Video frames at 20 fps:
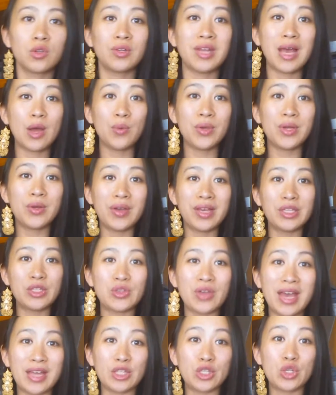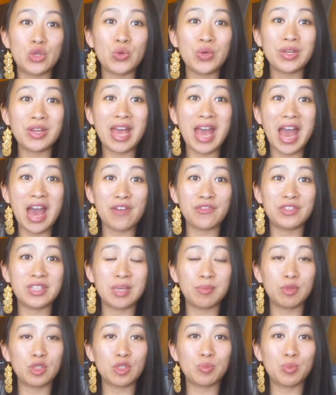So now we're going to add 2.5
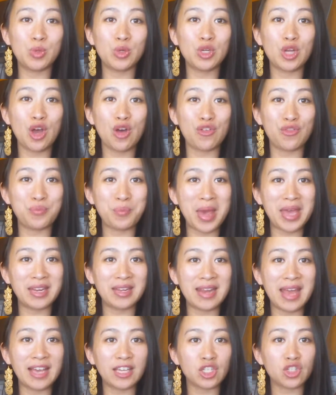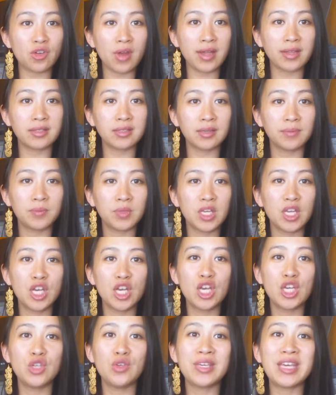tablespoons of pandan extract.
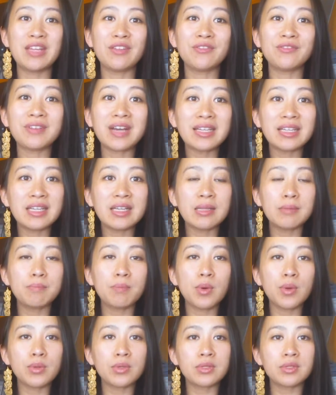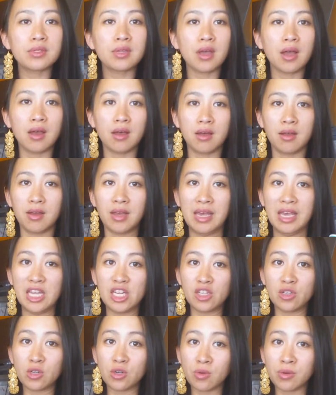You can find it in most
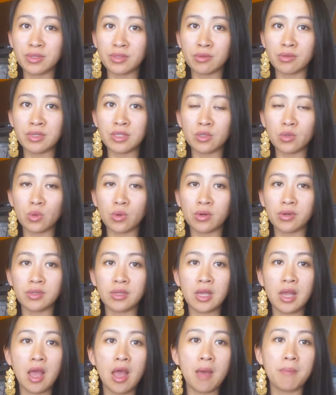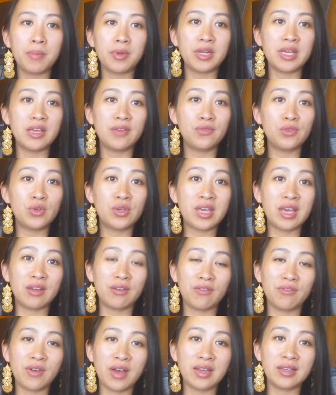Asian grocery stores, but if you
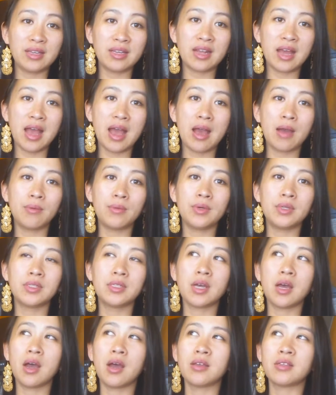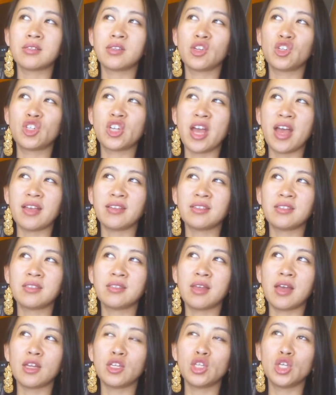can't find it, I would
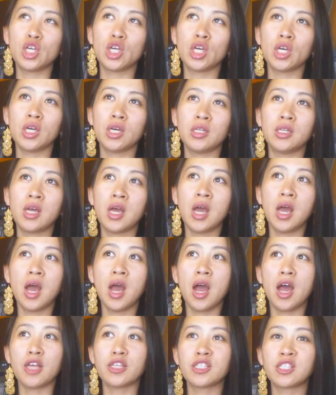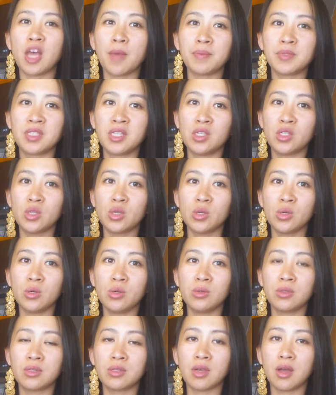suggest that you could
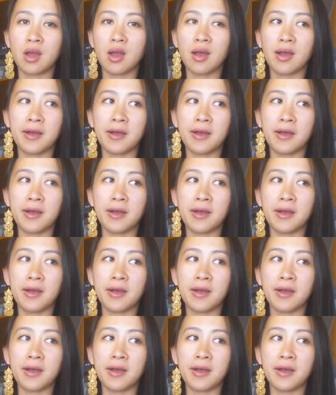substitute